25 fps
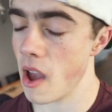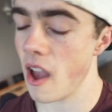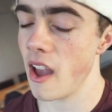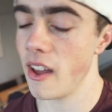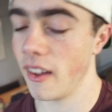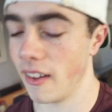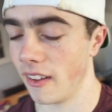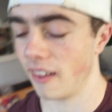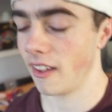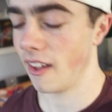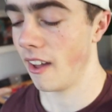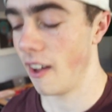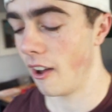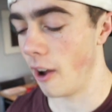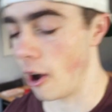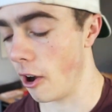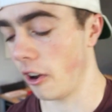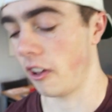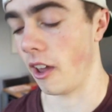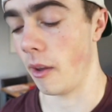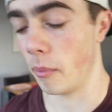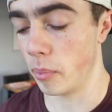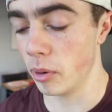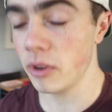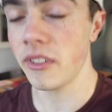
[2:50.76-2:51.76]

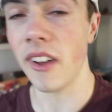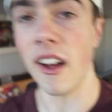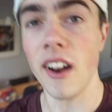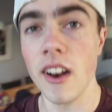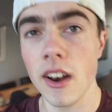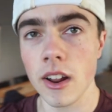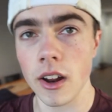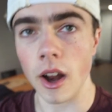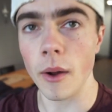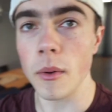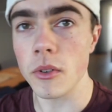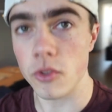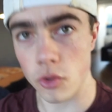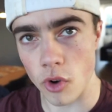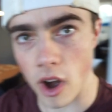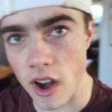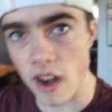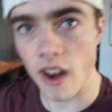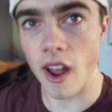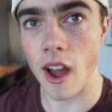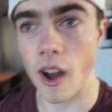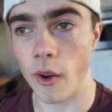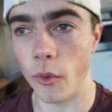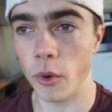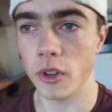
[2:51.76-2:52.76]
okay, put down in the comments right
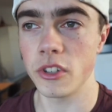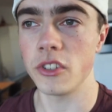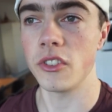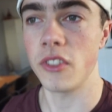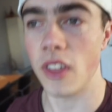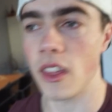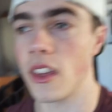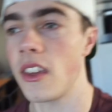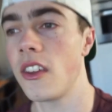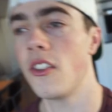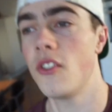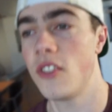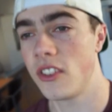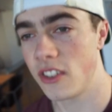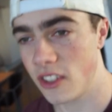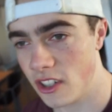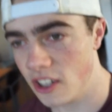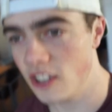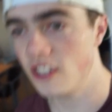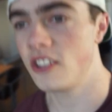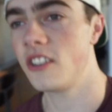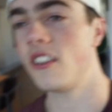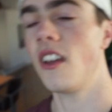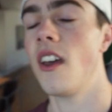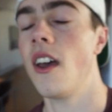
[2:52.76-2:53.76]
now what you think you,
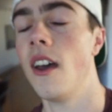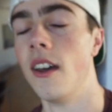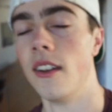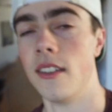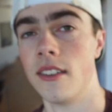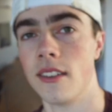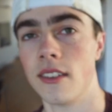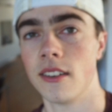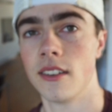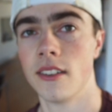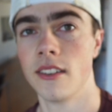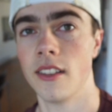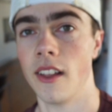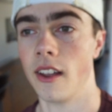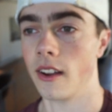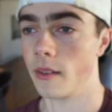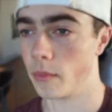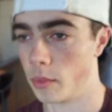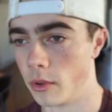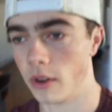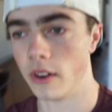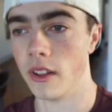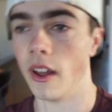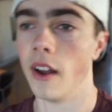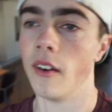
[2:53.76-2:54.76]
she said. Like,
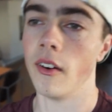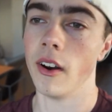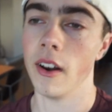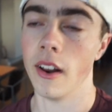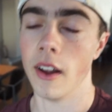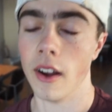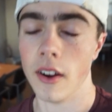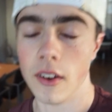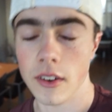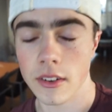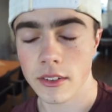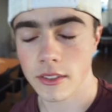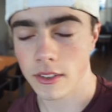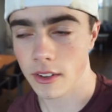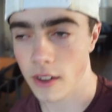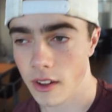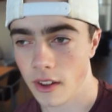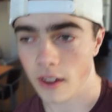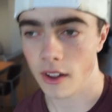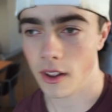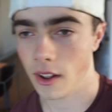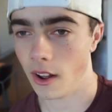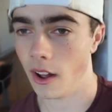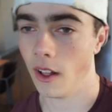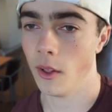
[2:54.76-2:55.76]
put it down right now.
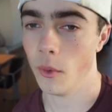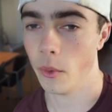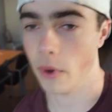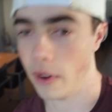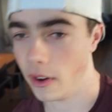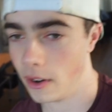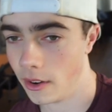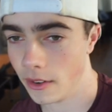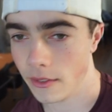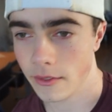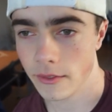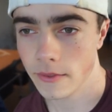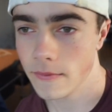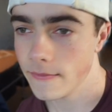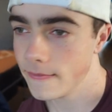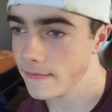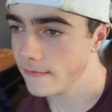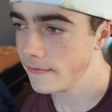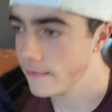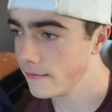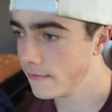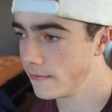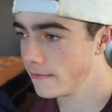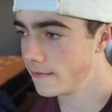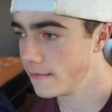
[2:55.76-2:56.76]
I'll wait.
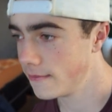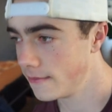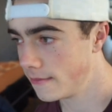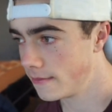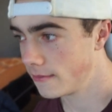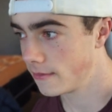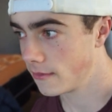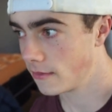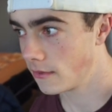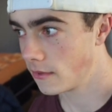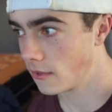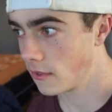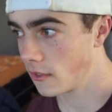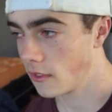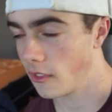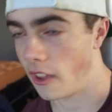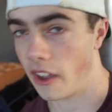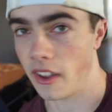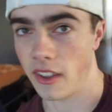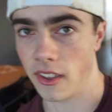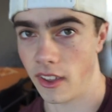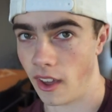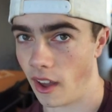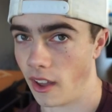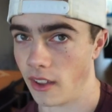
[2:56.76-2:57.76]

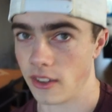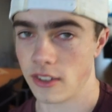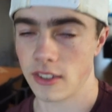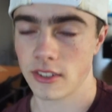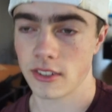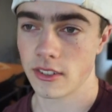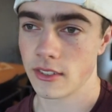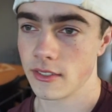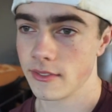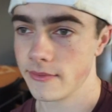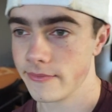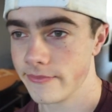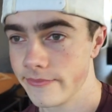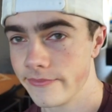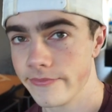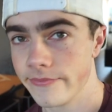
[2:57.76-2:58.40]
Like, guess.